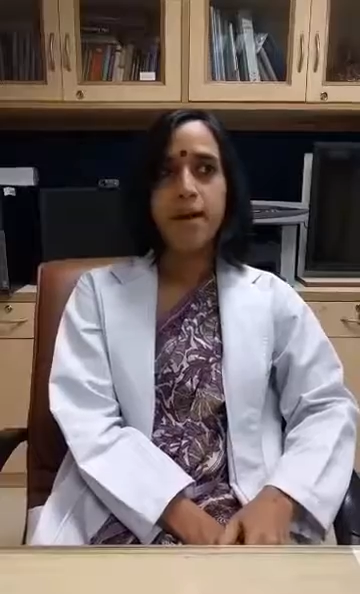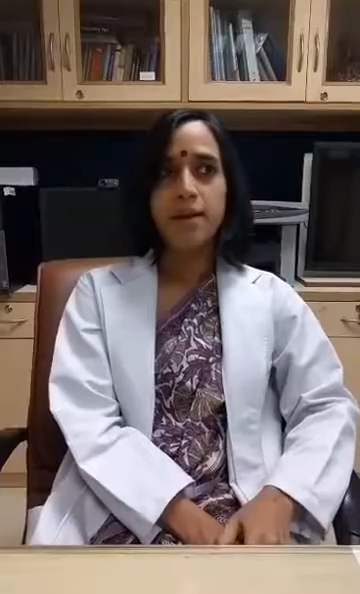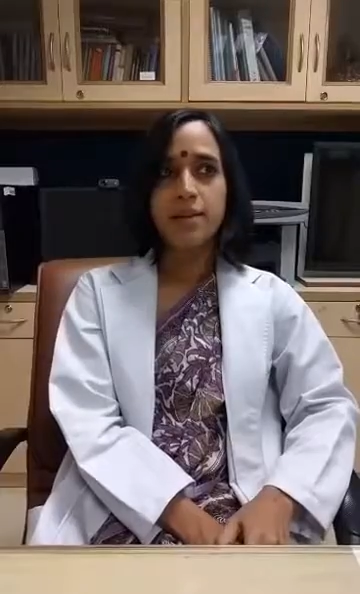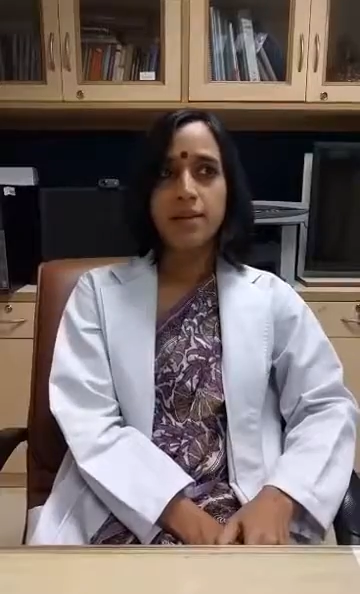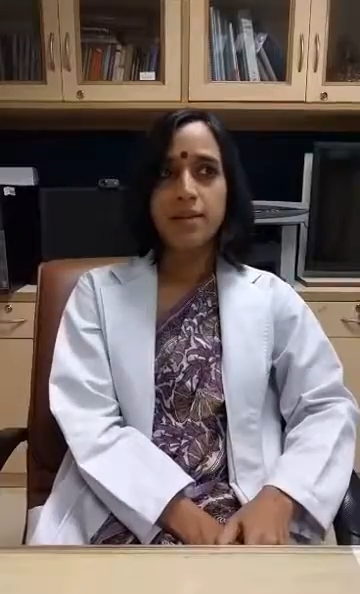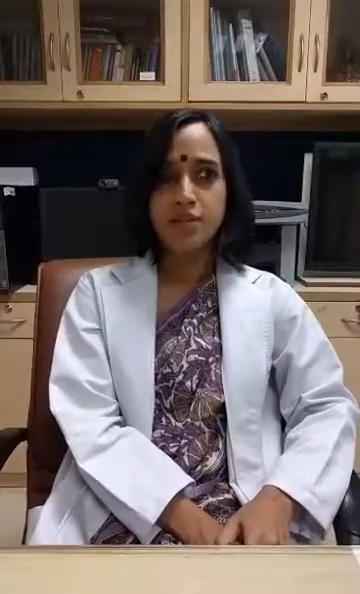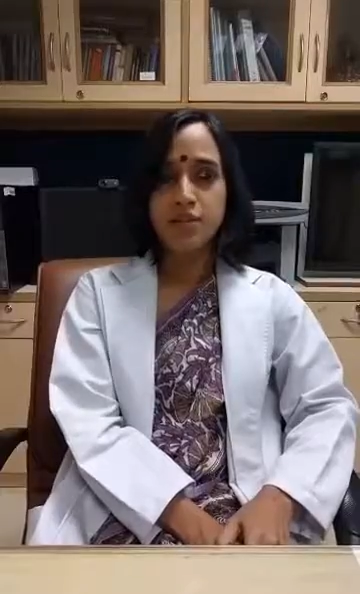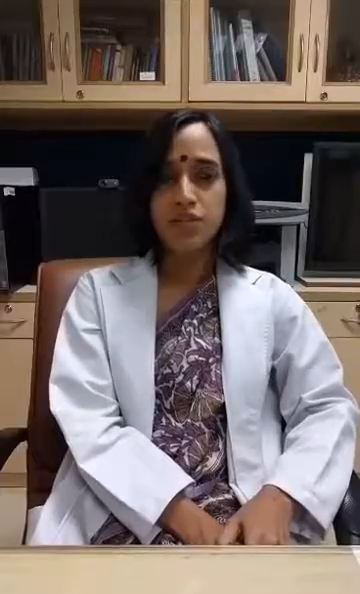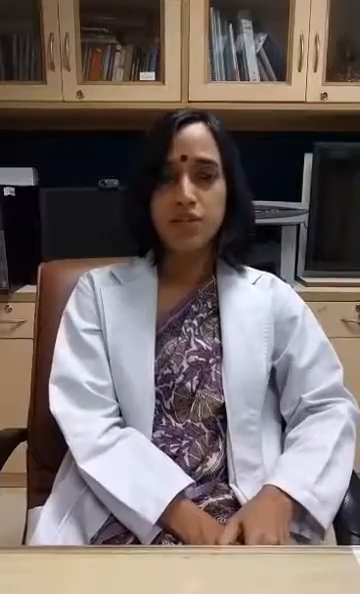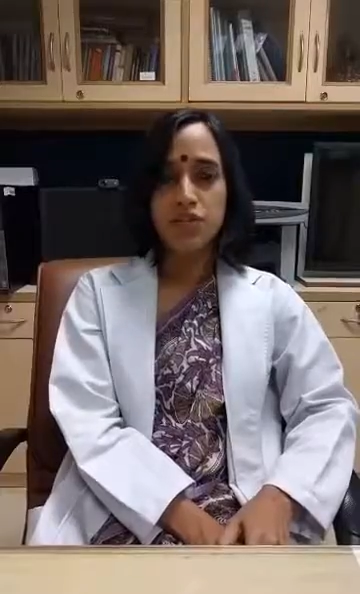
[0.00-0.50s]

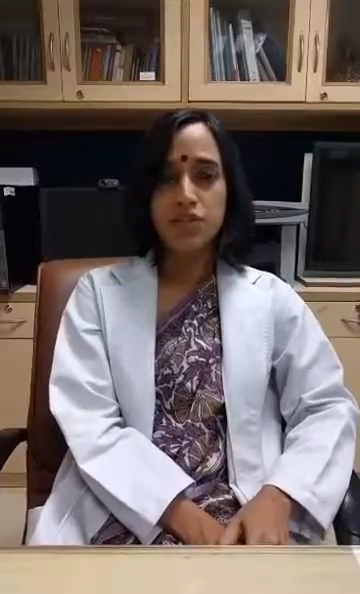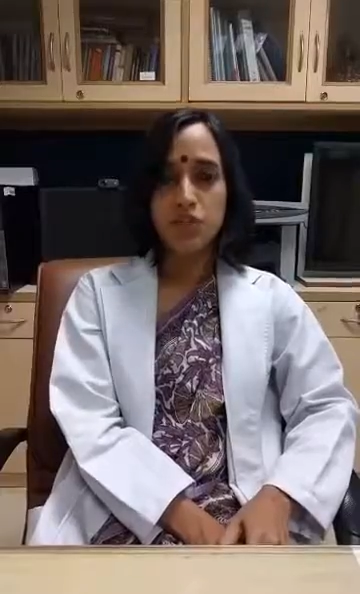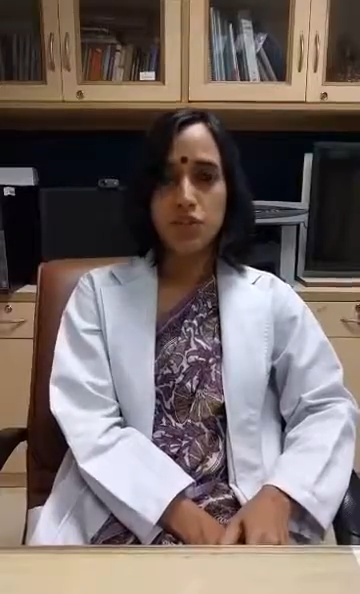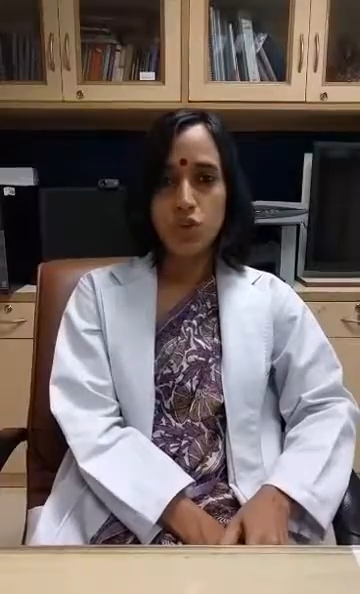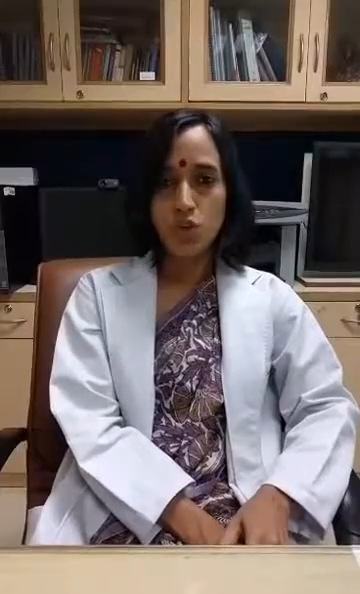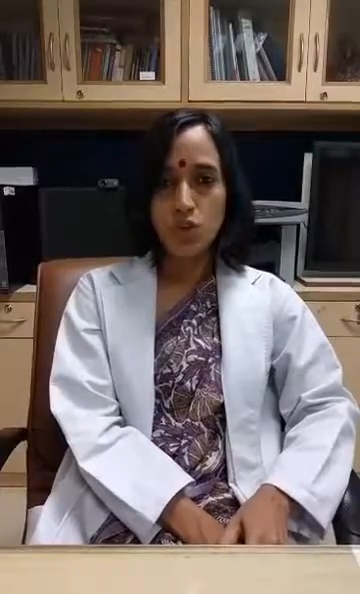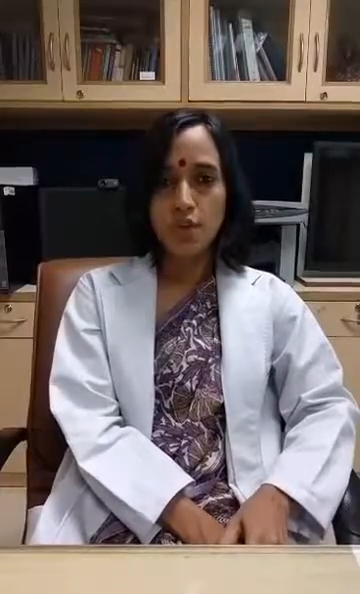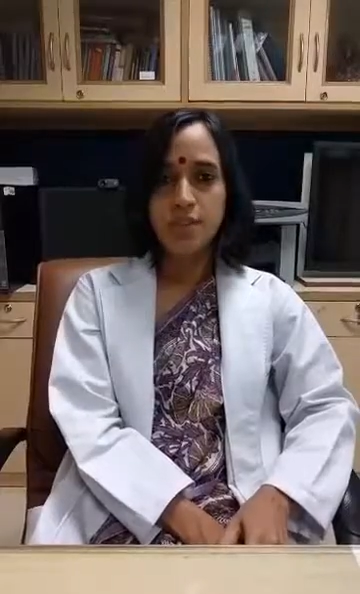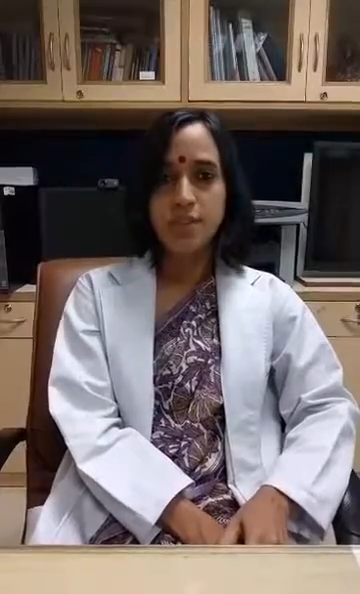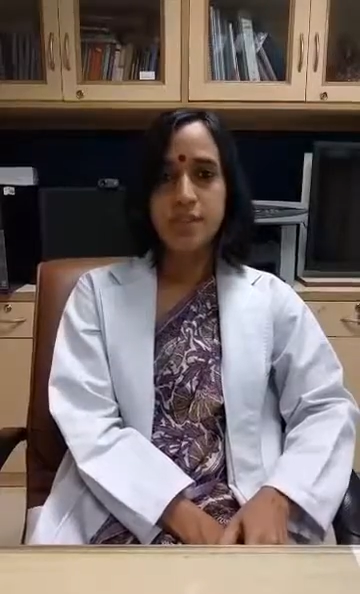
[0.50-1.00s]
This
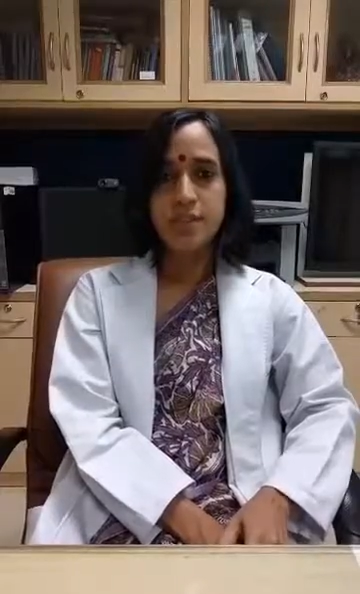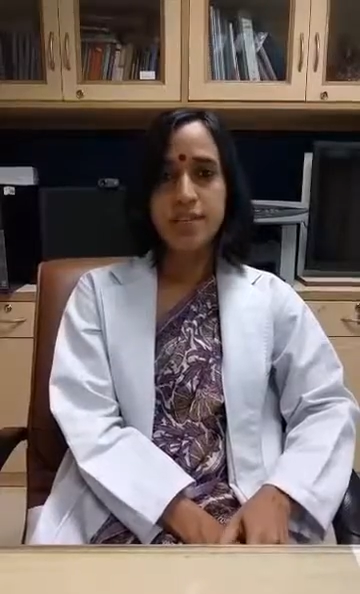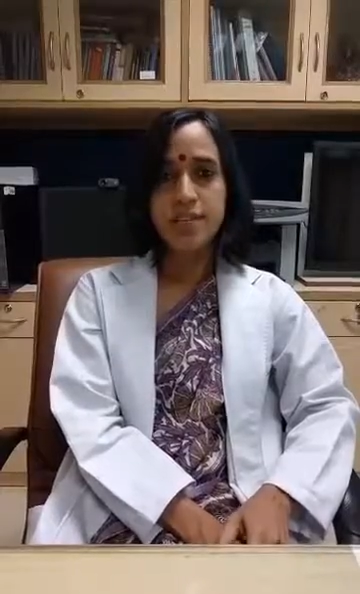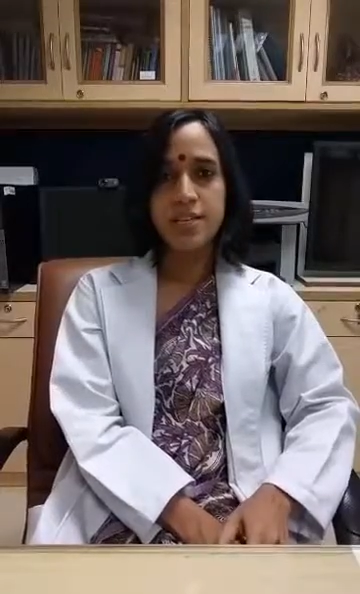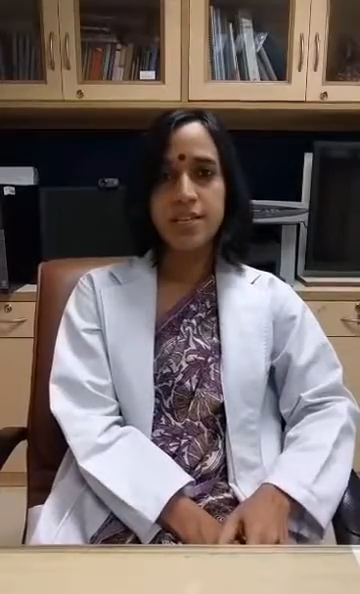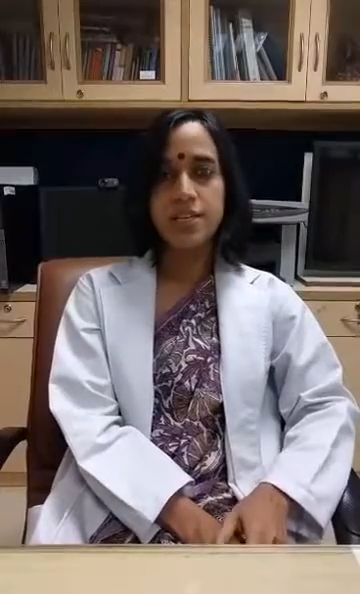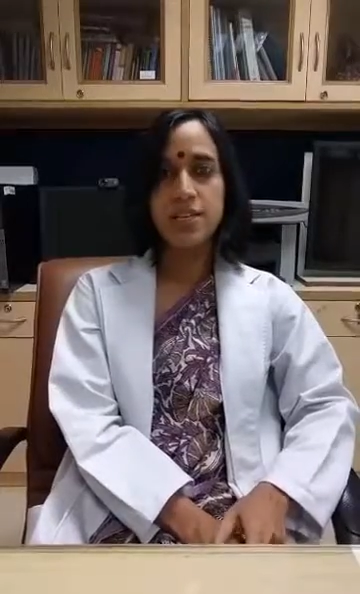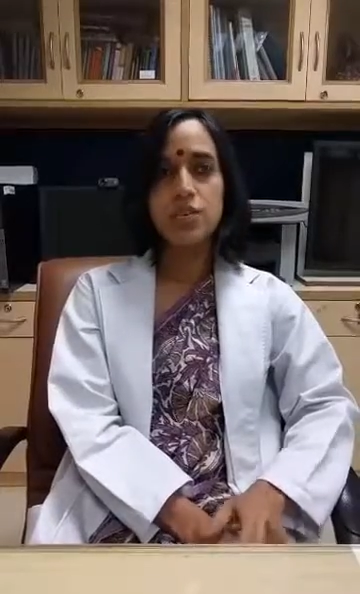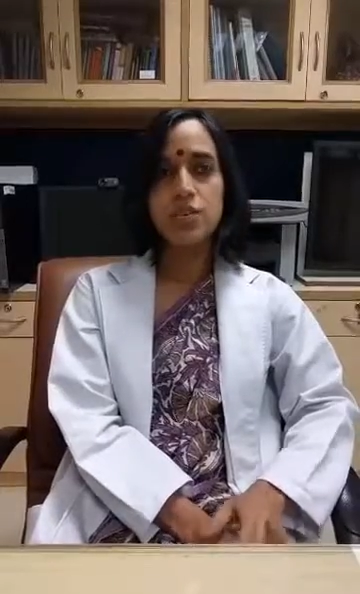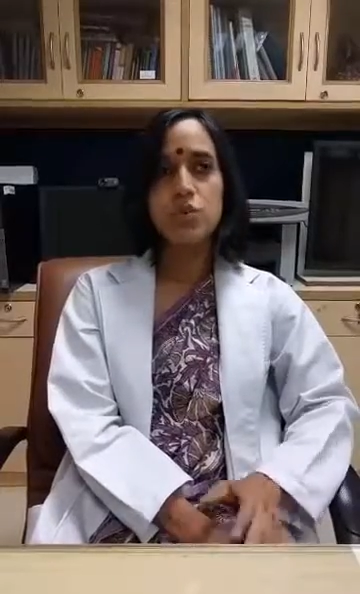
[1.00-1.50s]
ensures
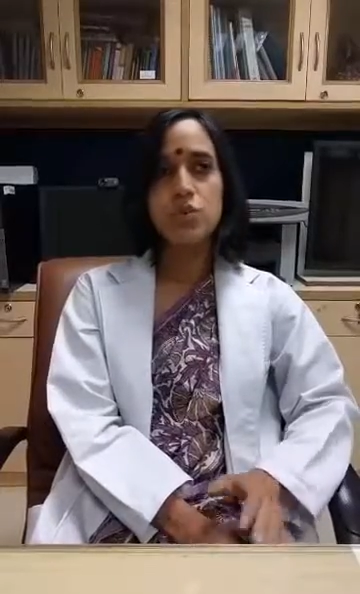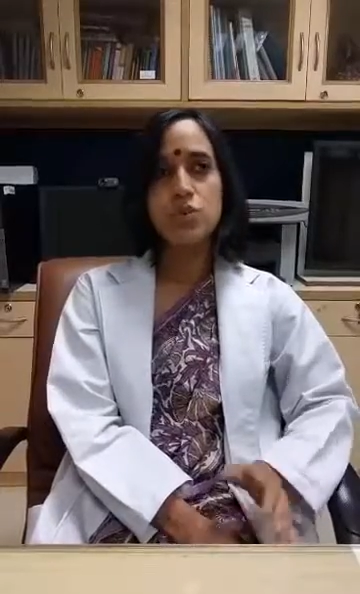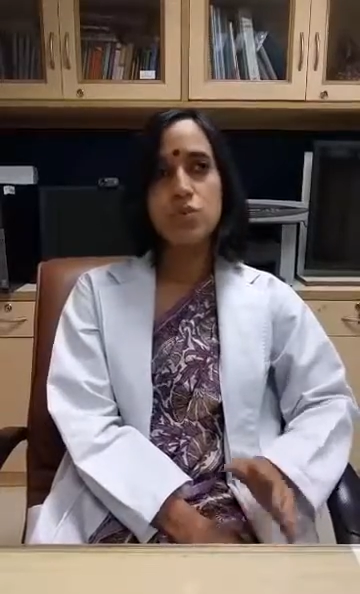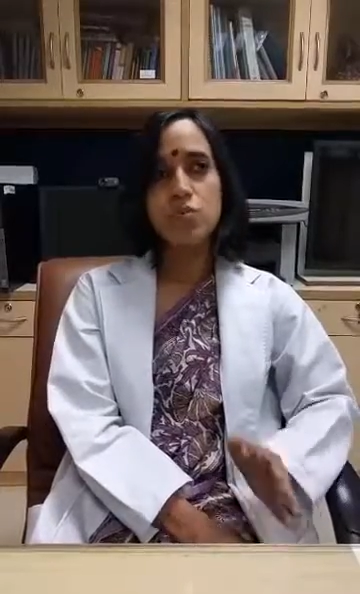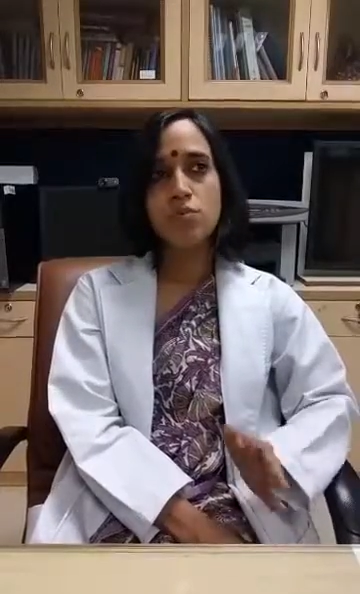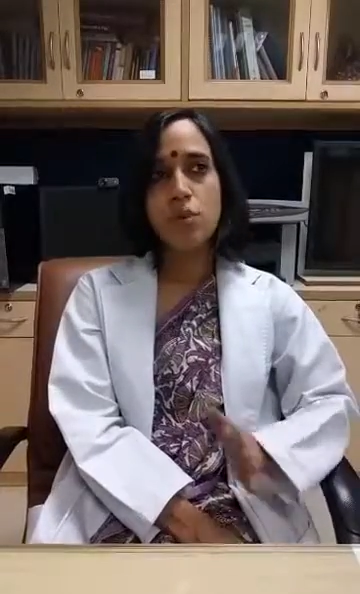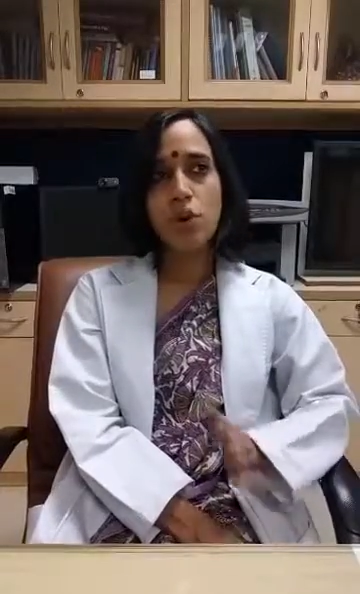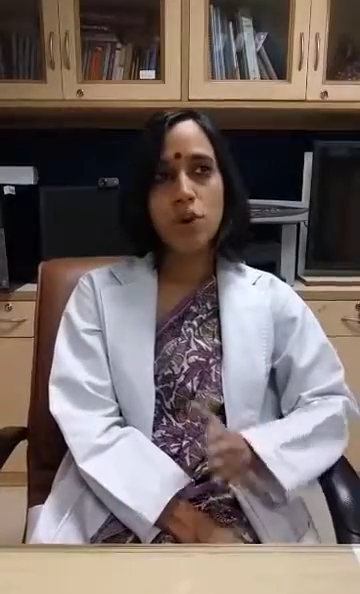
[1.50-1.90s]
that you